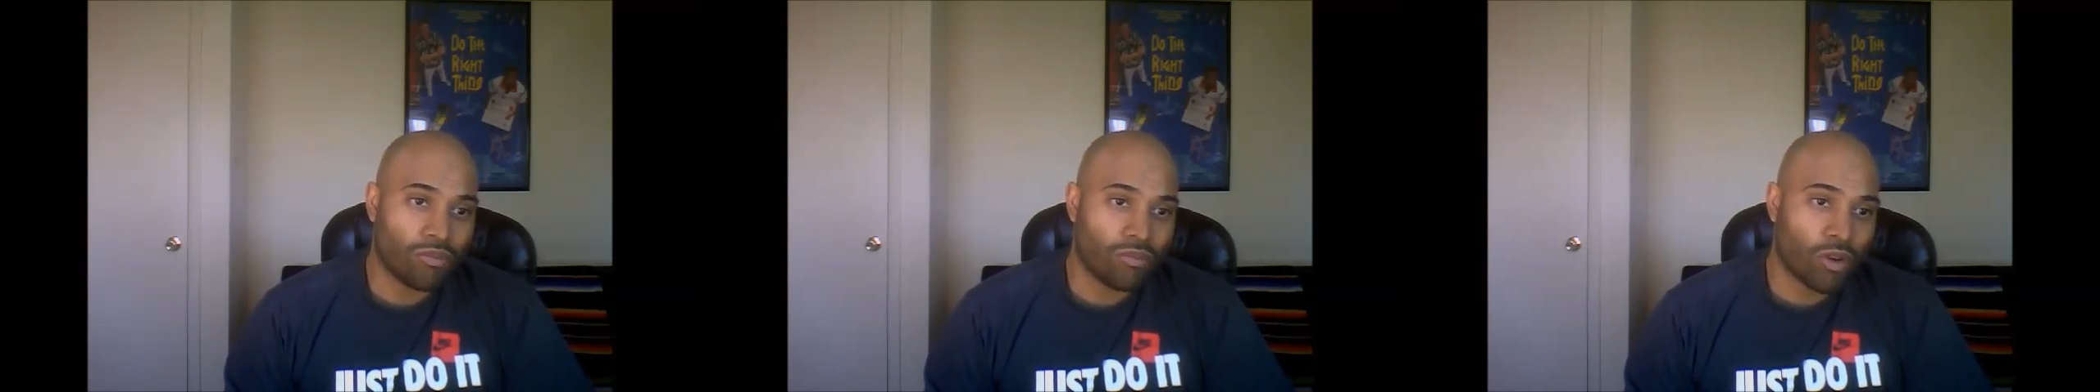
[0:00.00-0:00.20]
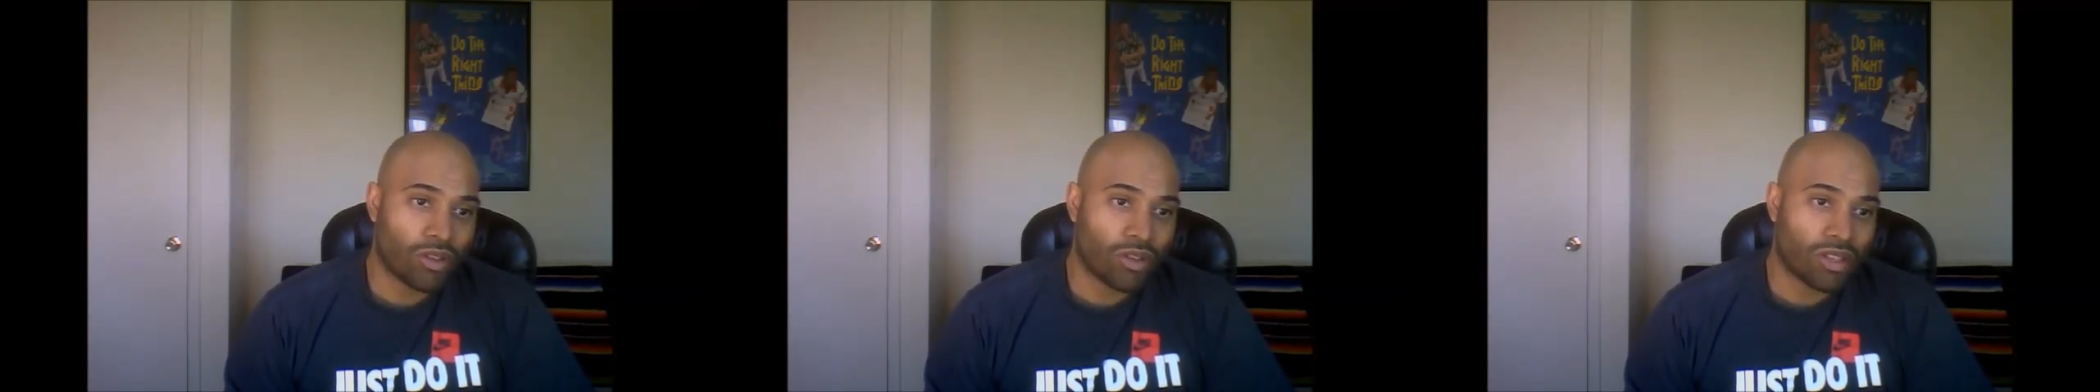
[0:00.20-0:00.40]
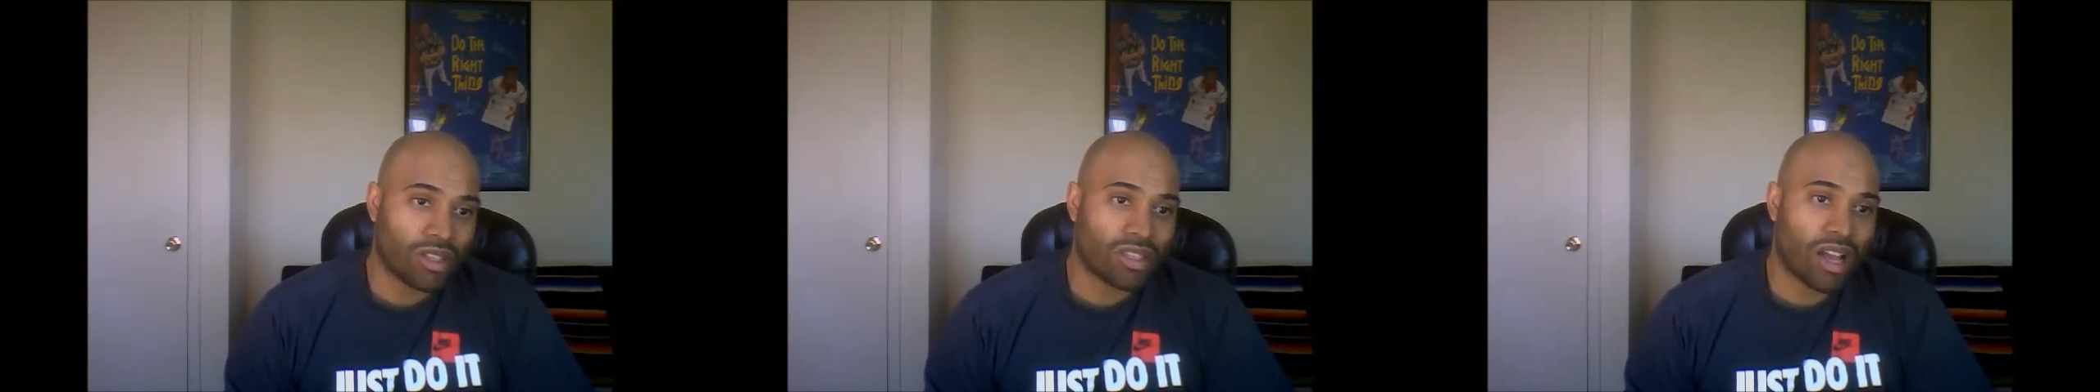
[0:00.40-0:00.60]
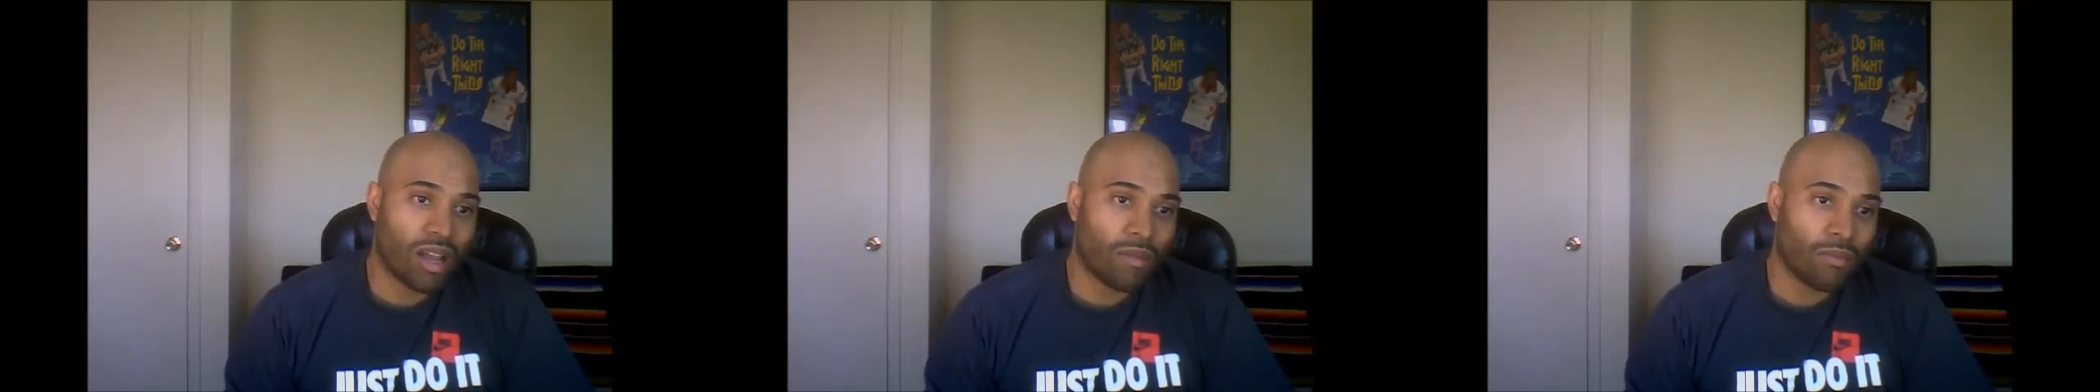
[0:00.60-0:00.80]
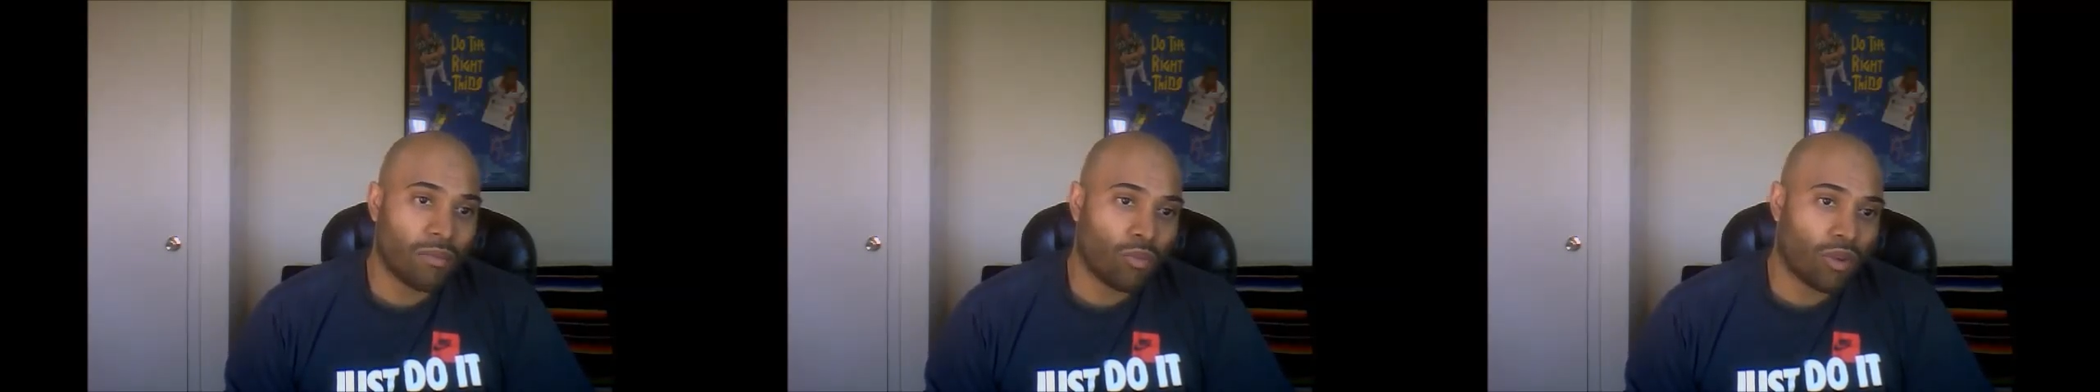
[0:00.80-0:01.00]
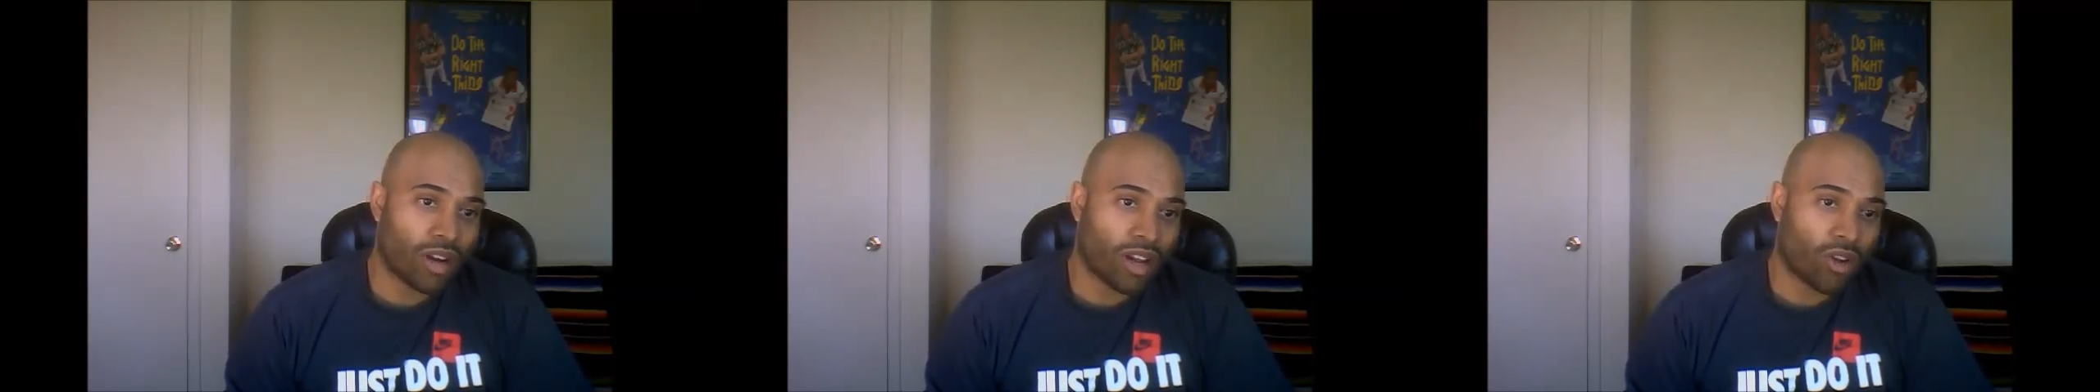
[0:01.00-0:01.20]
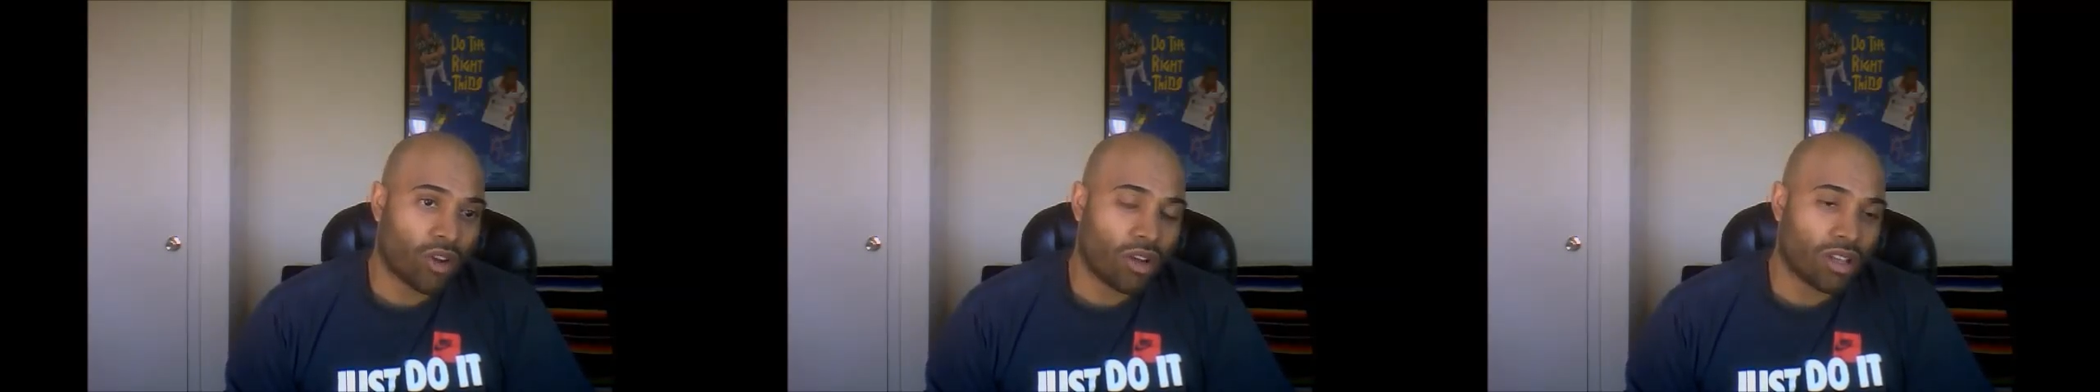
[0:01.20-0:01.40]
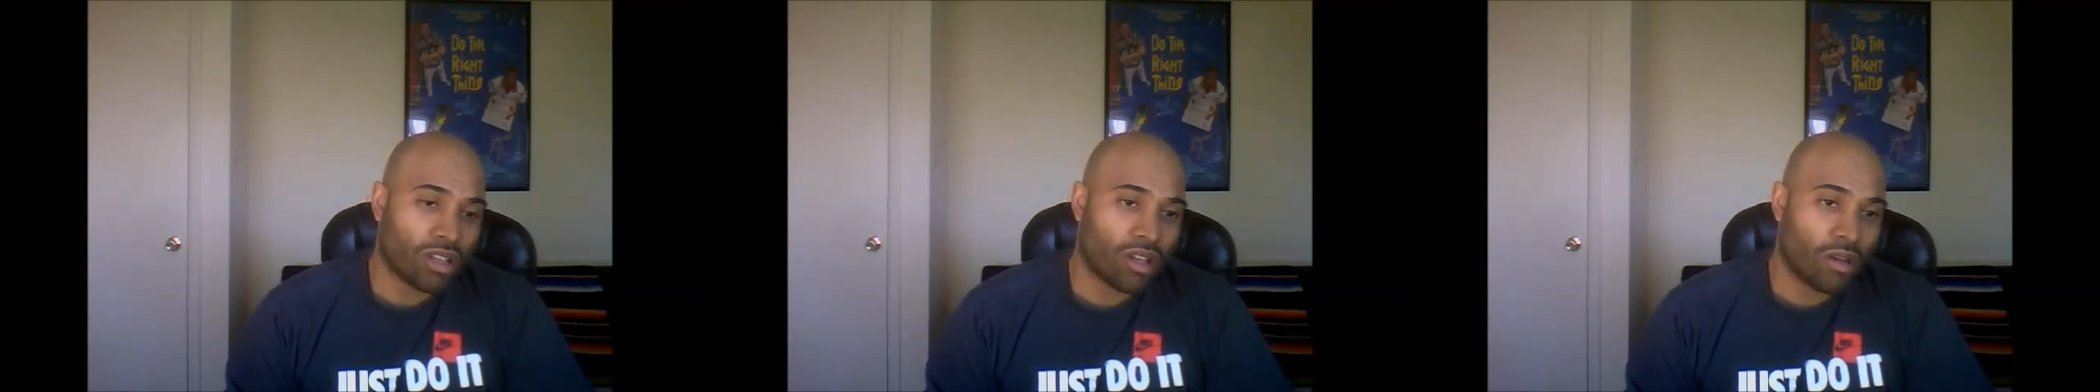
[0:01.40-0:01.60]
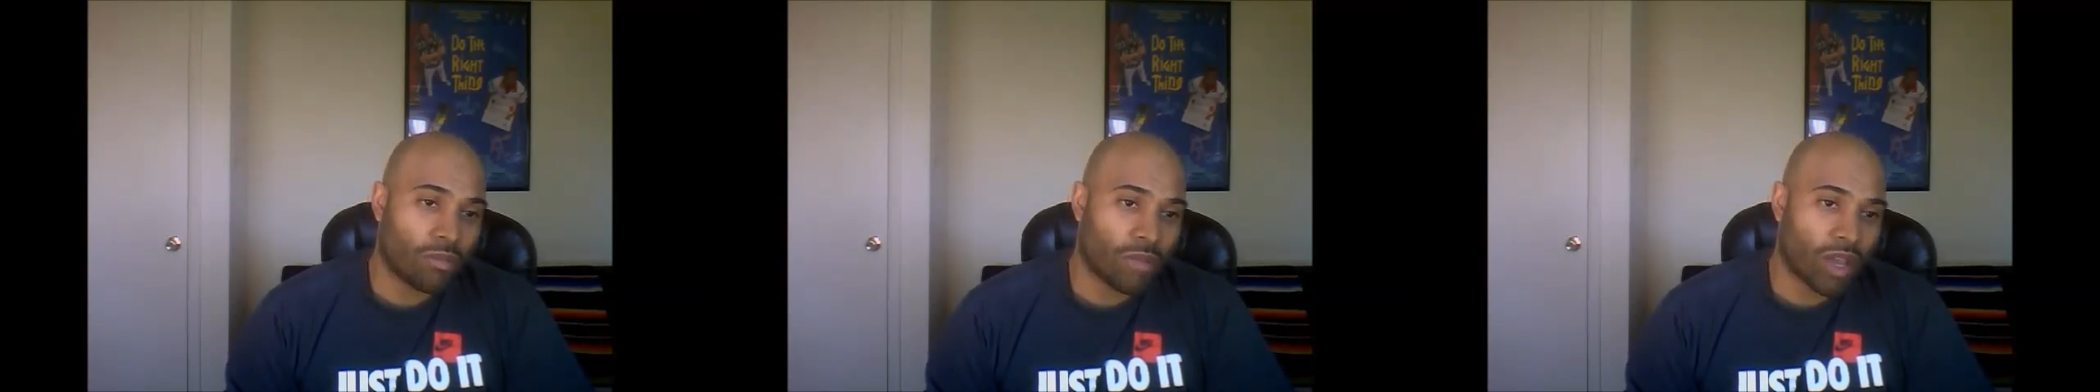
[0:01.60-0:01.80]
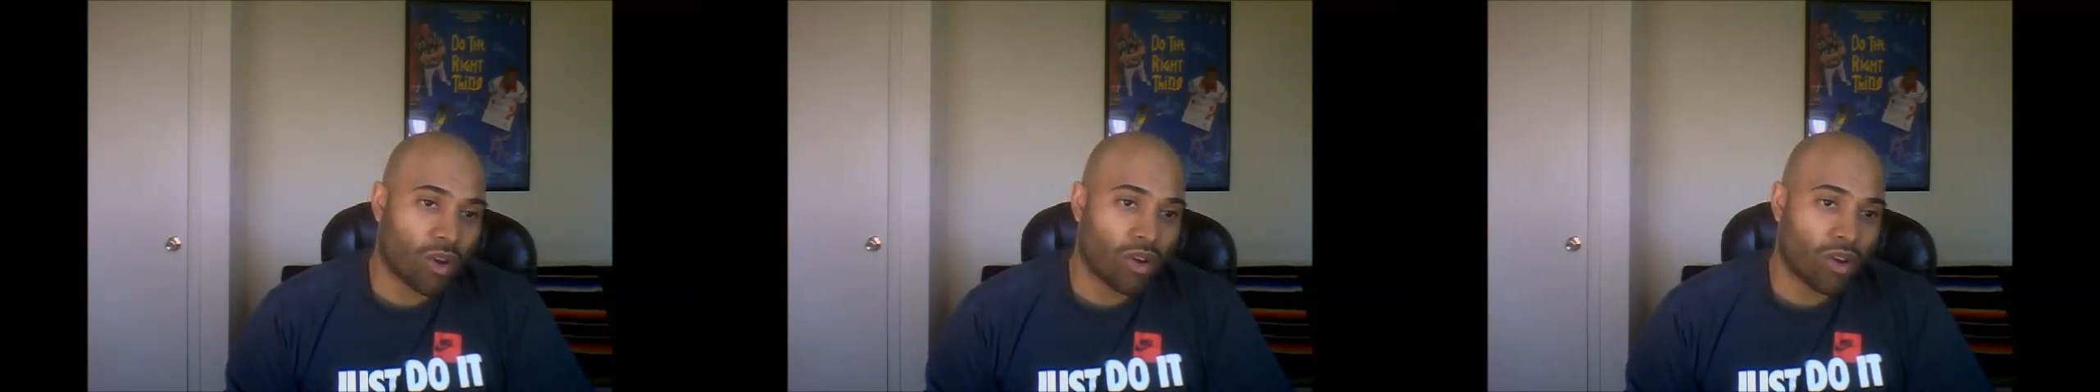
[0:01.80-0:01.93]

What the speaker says: most of the time what my